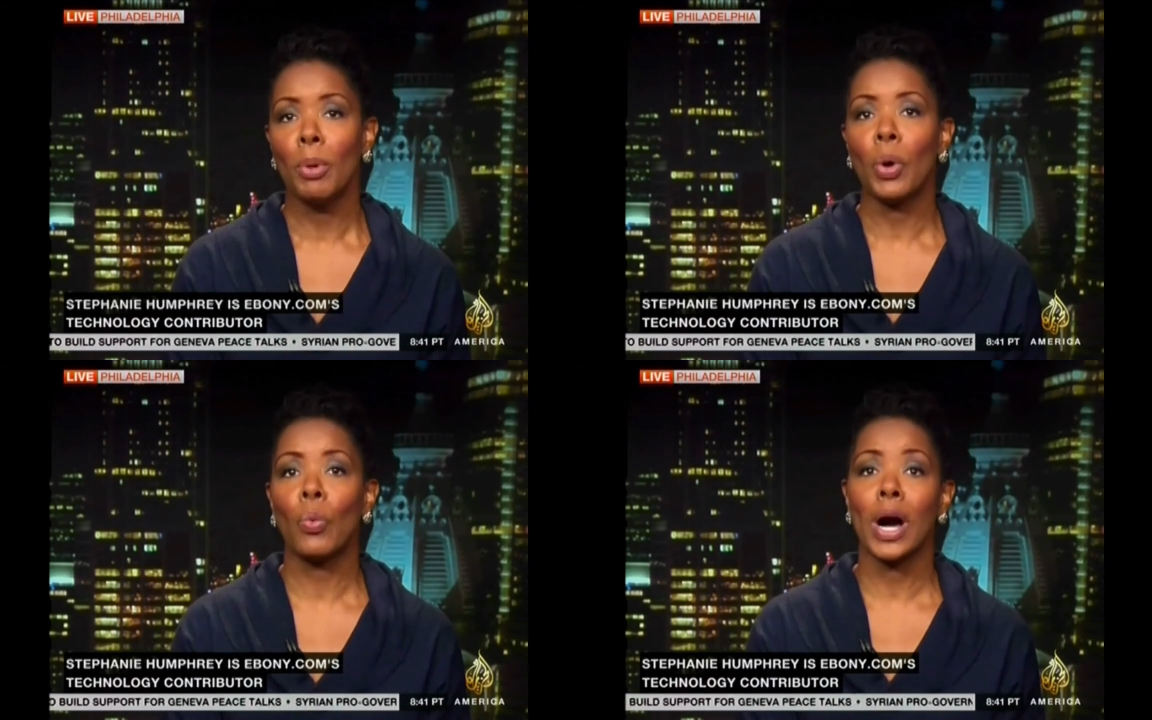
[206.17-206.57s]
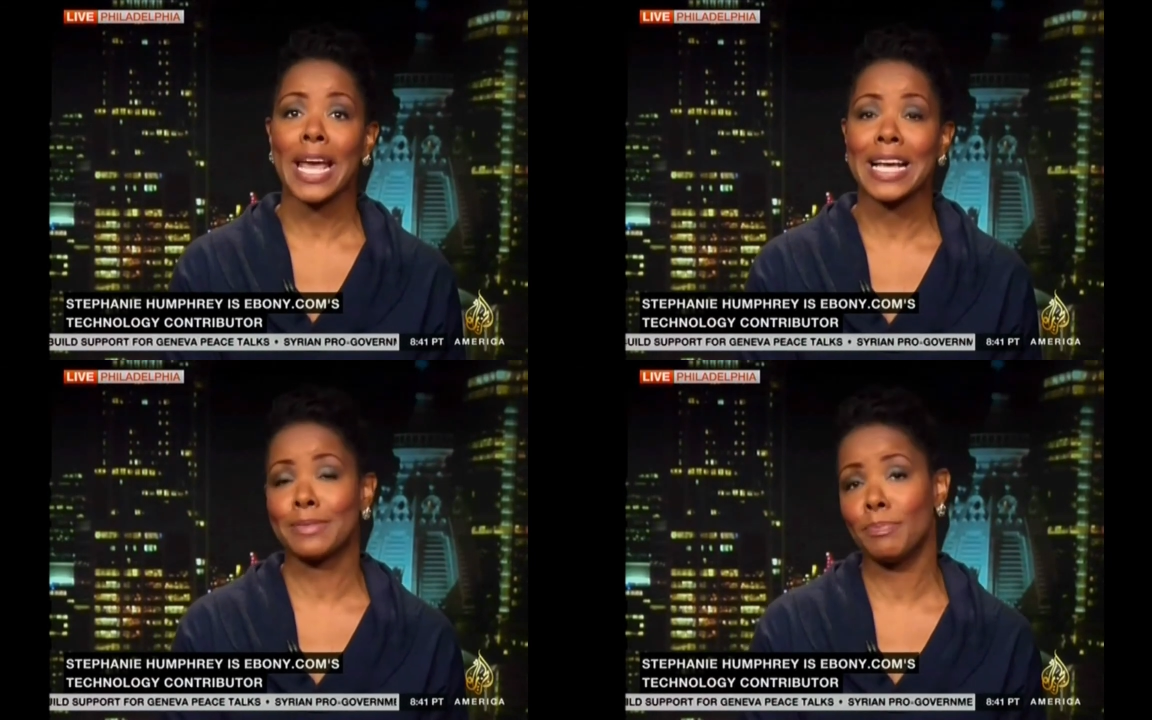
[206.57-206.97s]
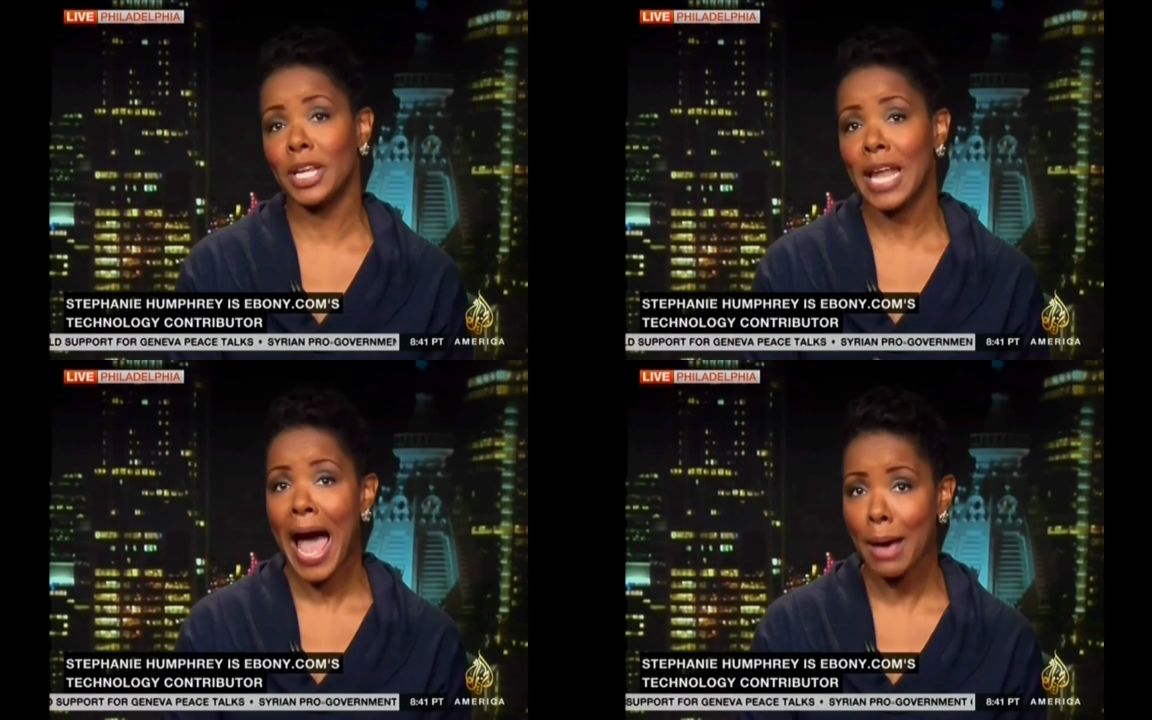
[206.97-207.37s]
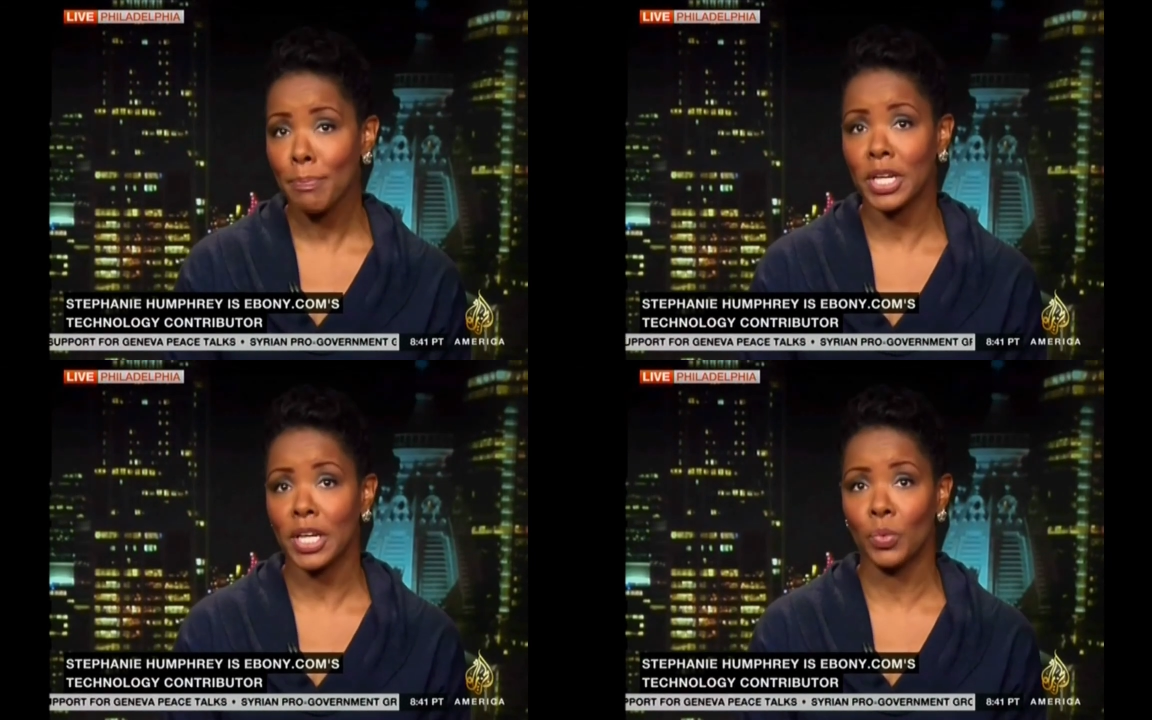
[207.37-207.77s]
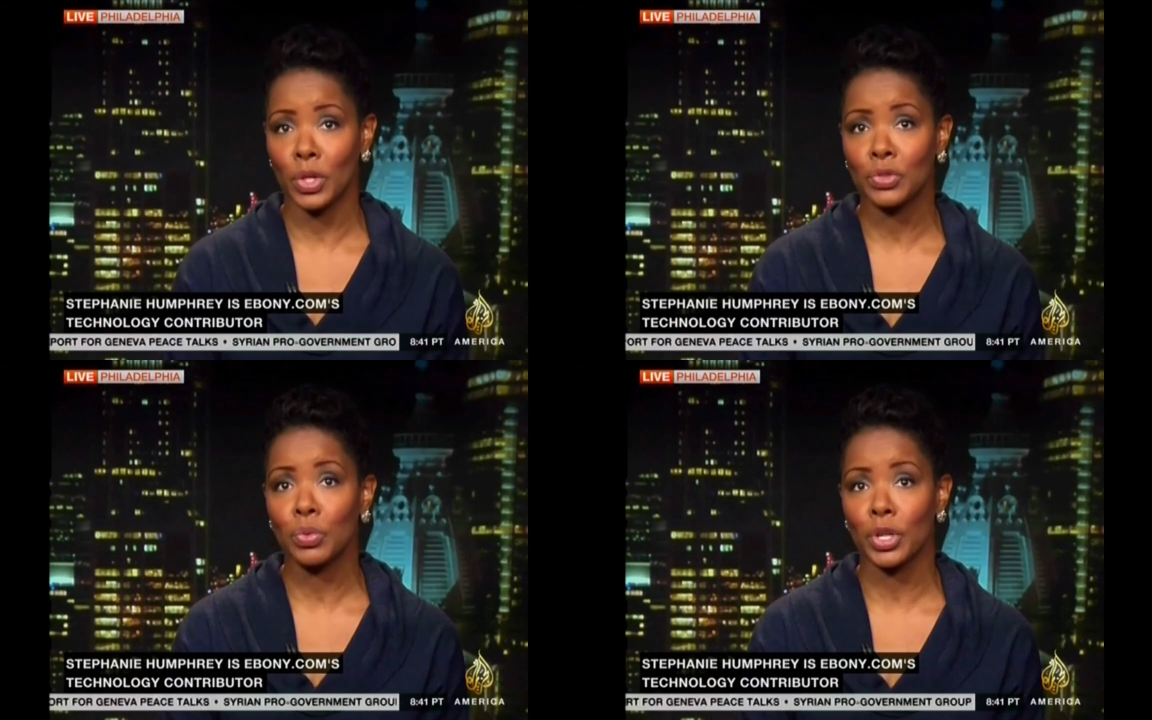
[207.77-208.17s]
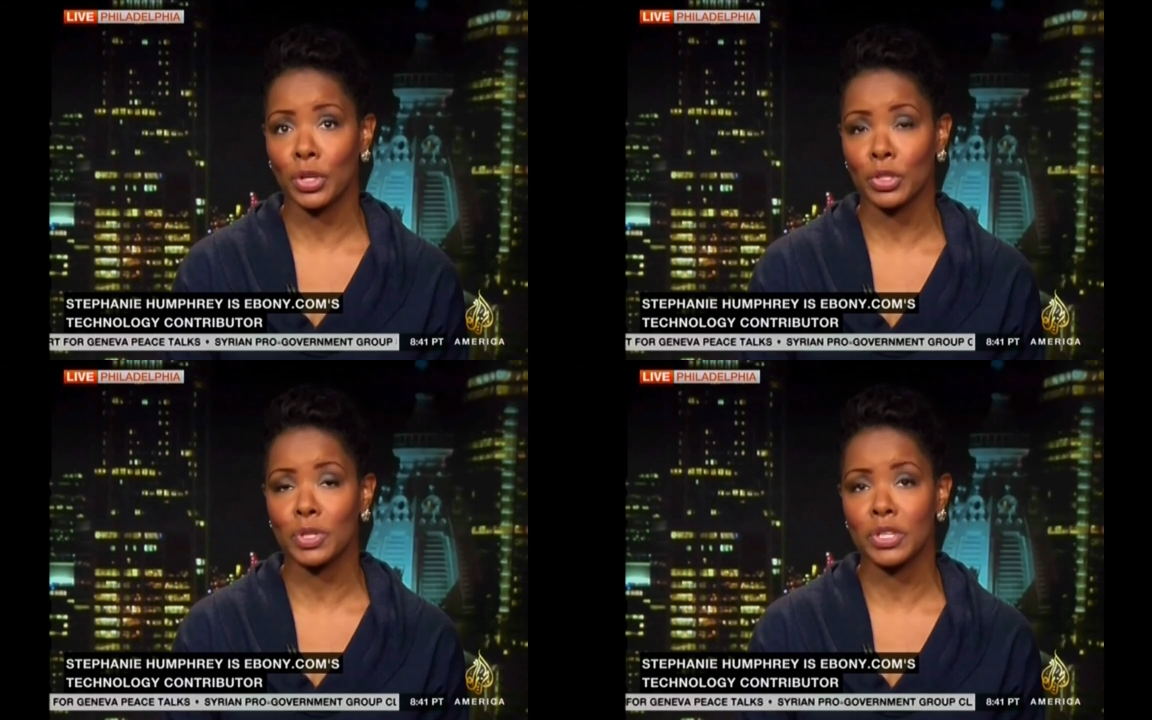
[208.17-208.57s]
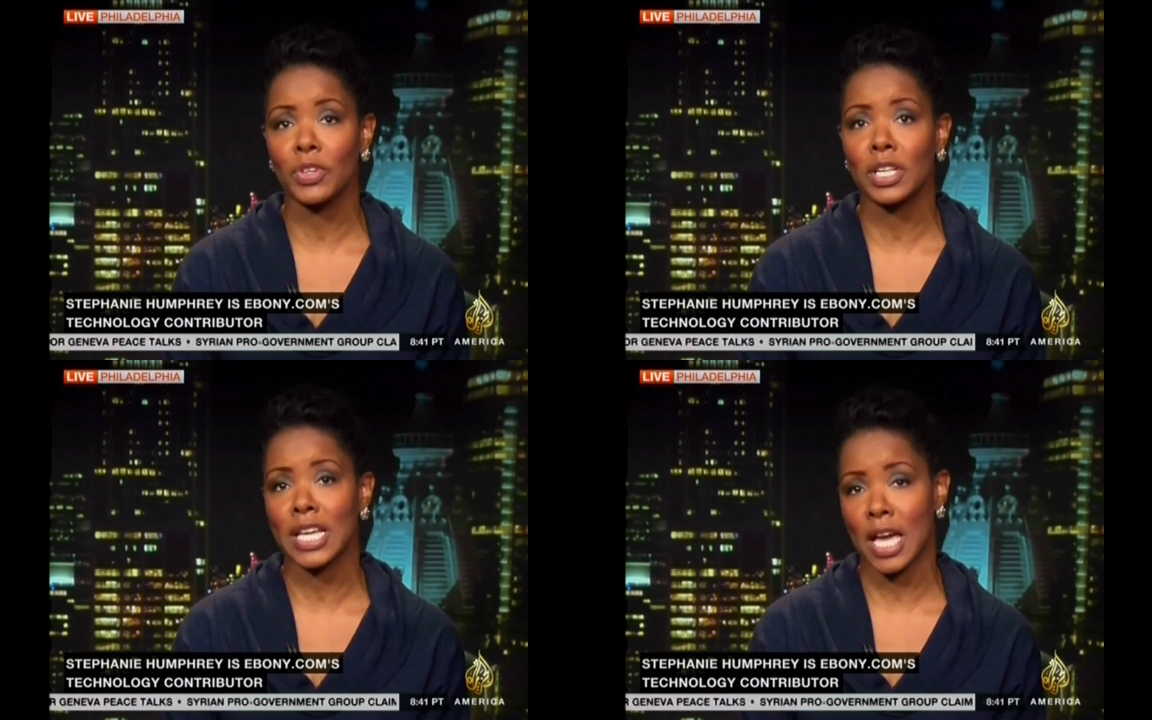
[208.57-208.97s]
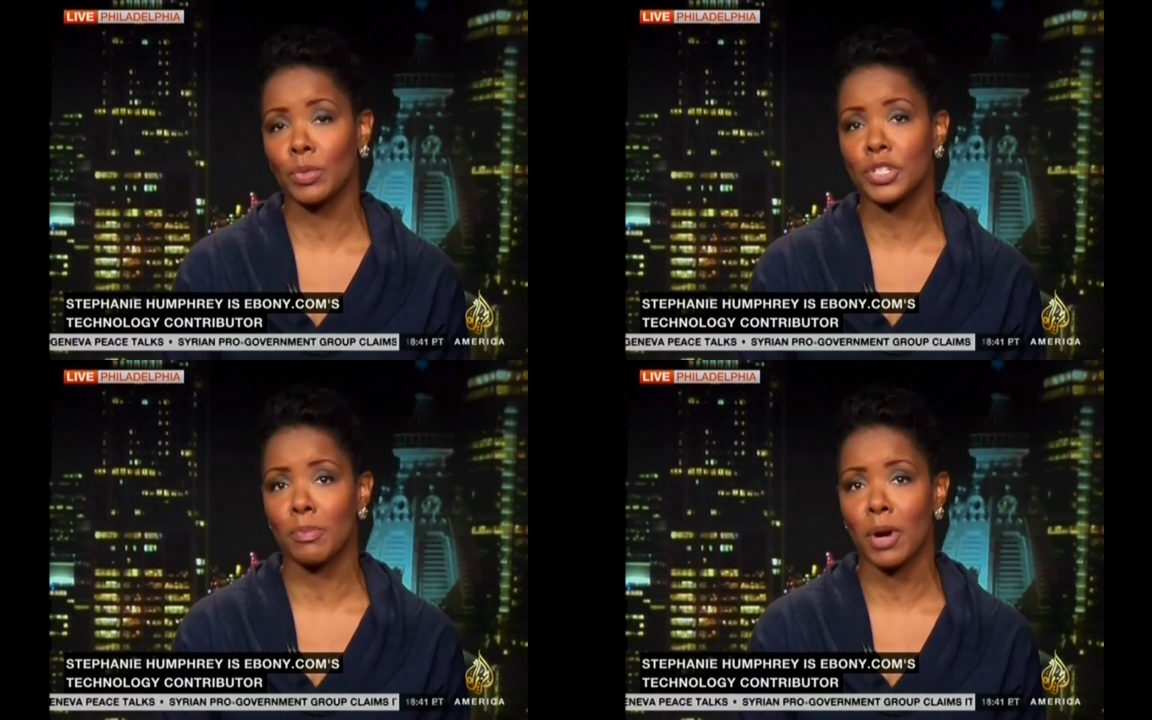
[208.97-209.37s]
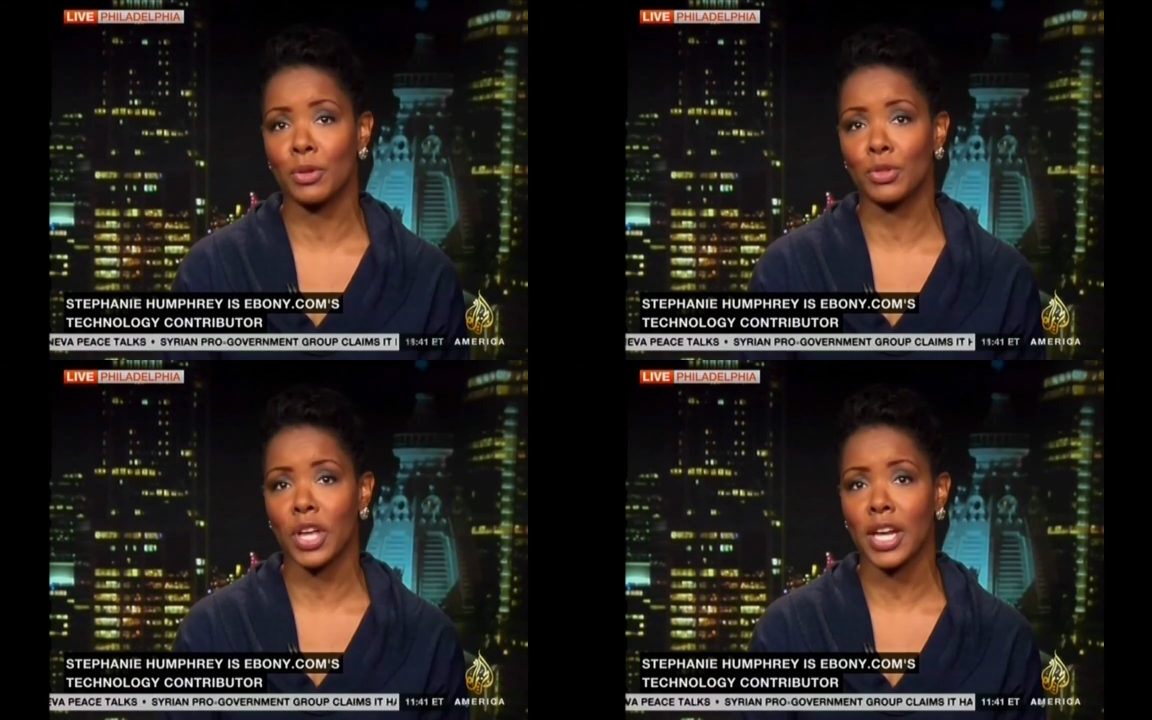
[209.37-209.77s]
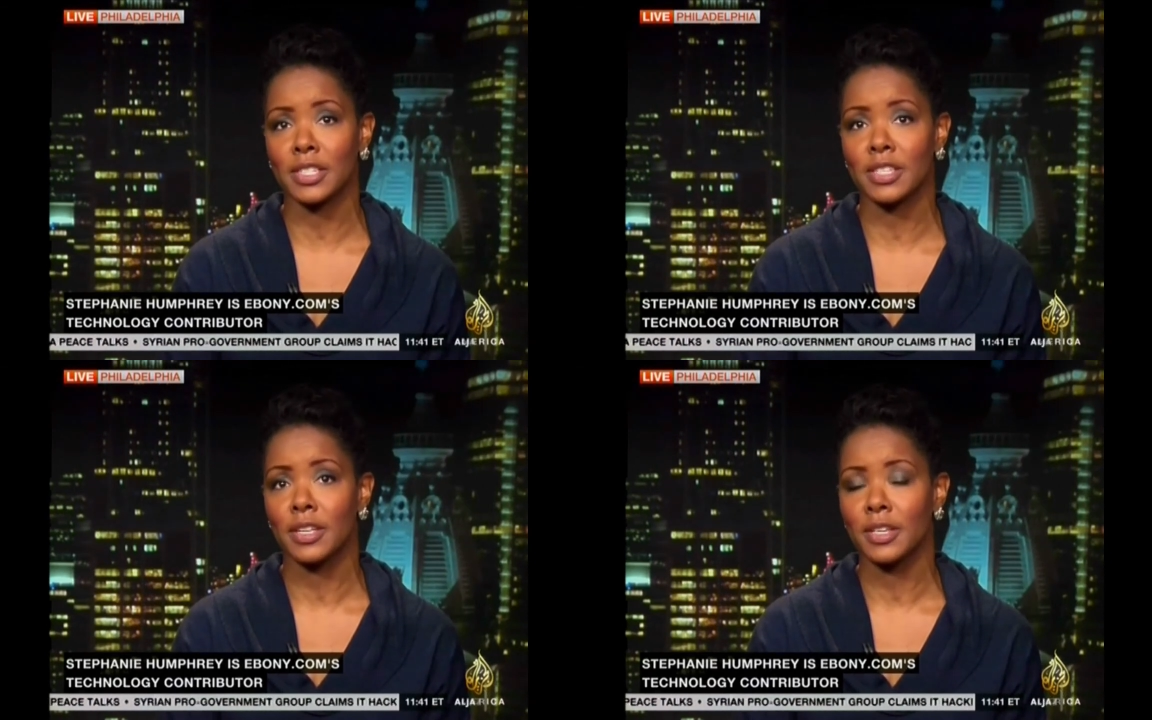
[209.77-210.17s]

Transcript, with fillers: But what has been happening or, with Twitter specifically, and with some other sites,